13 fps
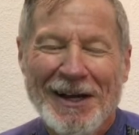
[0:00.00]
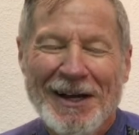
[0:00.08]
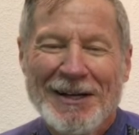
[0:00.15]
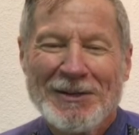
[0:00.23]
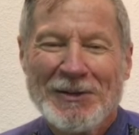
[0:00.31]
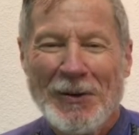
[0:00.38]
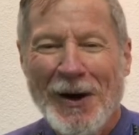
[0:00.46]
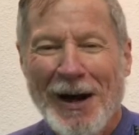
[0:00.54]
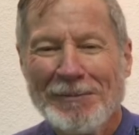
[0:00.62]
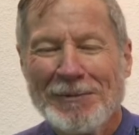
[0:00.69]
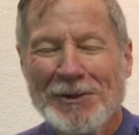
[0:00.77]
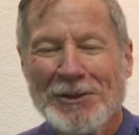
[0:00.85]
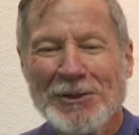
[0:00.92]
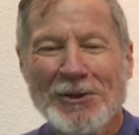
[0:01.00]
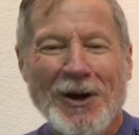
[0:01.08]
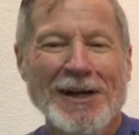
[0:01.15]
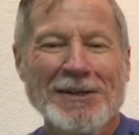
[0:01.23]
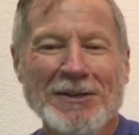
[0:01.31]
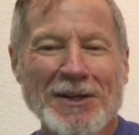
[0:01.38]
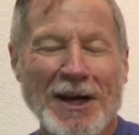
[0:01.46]
So I'm just trying
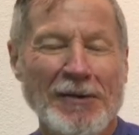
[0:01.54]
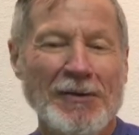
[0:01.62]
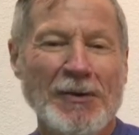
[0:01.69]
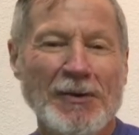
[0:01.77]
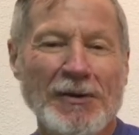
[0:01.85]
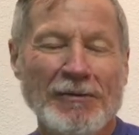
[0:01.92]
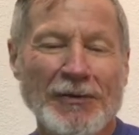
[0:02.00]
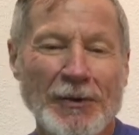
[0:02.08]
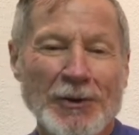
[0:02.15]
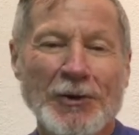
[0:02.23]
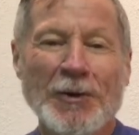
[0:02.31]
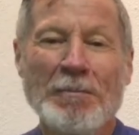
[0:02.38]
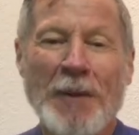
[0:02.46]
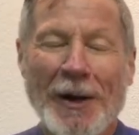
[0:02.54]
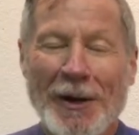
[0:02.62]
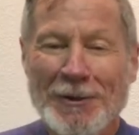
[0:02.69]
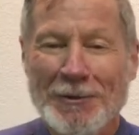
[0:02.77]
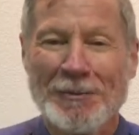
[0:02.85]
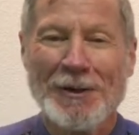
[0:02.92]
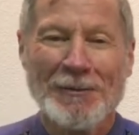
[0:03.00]
to save you future
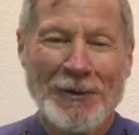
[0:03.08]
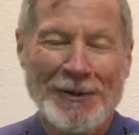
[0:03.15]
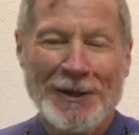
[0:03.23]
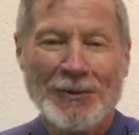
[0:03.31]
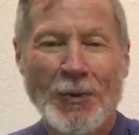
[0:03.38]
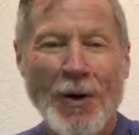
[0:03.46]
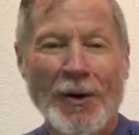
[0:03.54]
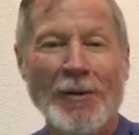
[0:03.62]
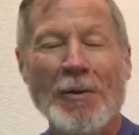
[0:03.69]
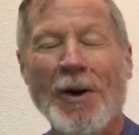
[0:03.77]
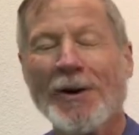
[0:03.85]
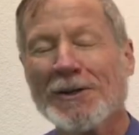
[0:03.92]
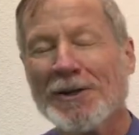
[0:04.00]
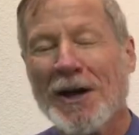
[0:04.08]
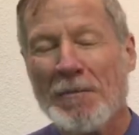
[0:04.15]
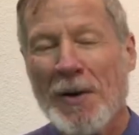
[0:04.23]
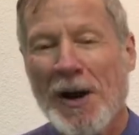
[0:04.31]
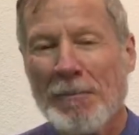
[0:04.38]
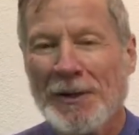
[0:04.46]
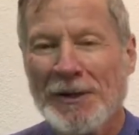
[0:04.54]
embarrassment when these watermarks come
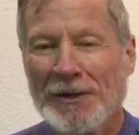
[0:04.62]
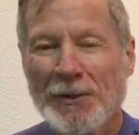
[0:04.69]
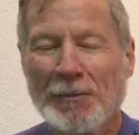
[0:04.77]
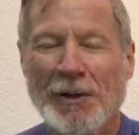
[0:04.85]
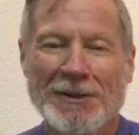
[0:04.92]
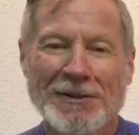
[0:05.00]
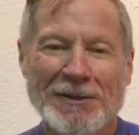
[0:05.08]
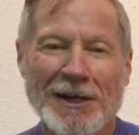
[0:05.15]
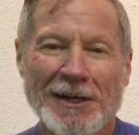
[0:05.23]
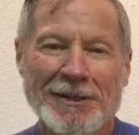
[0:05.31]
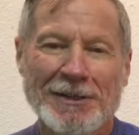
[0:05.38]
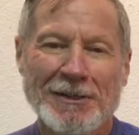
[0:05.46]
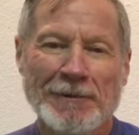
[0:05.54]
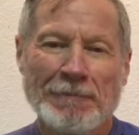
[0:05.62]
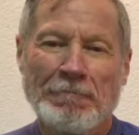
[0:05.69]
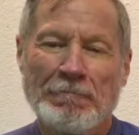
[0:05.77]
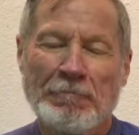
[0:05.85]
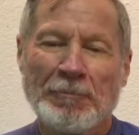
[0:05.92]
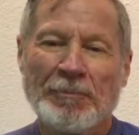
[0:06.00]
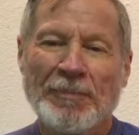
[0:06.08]
up in your presentation.
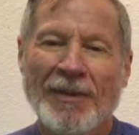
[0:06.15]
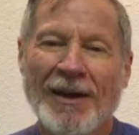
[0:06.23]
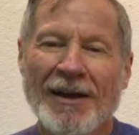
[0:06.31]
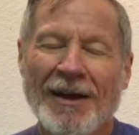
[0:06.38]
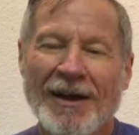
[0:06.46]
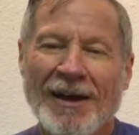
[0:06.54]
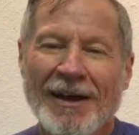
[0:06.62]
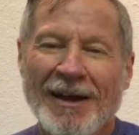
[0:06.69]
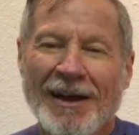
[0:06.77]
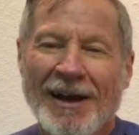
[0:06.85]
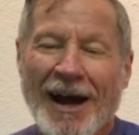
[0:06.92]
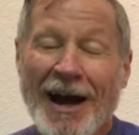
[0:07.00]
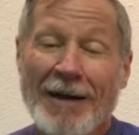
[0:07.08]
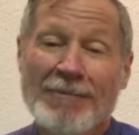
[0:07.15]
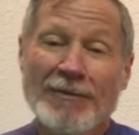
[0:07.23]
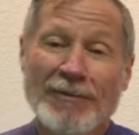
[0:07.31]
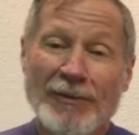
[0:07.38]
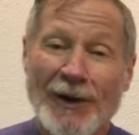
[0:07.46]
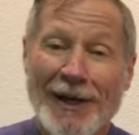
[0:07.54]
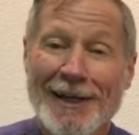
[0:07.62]
I have a
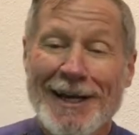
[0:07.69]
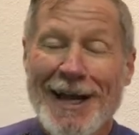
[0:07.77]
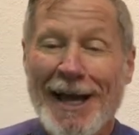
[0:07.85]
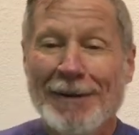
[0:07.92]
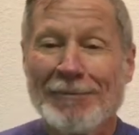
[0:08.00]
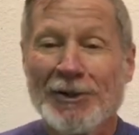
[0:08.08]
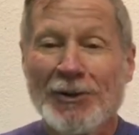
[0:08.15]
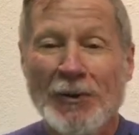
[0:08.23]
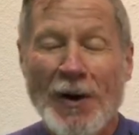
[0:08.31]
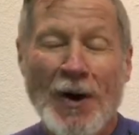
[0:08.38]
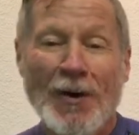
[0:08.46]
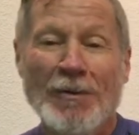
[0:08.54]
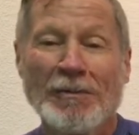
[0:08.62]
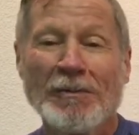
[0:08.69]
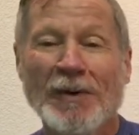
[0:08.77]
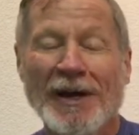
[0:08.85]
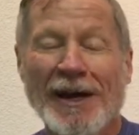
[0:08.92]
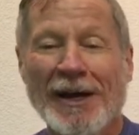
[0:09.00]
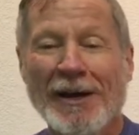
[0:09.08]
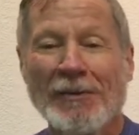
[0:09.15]
friend named Jerome,
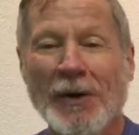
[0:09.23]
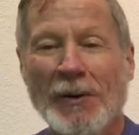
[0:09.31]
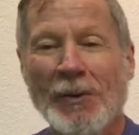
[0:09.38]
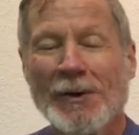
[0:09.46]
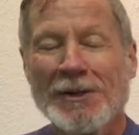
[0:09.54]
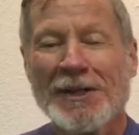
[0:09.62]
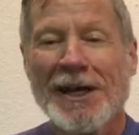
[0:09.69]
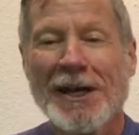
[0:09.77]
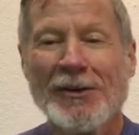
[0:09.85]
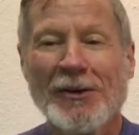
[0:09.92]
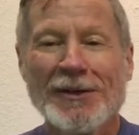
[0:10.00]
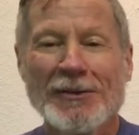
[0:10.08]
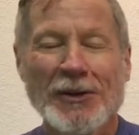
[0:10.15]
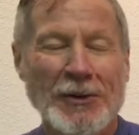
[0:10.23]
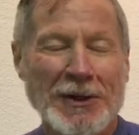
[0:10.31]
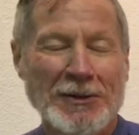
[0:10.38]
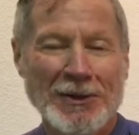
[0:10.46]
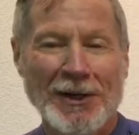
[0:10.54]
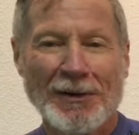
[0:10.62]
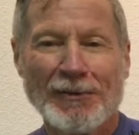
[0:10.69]
and we worked together at the U.S.
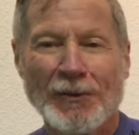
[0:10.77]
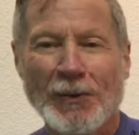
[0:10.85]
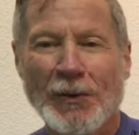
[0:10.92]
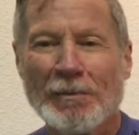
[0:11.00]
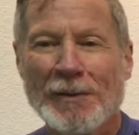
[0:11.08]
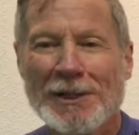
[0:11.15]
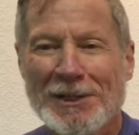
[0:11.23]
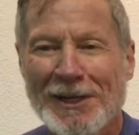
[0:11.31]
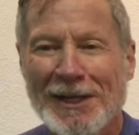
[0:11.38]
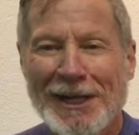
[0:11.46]
Center for World Mission.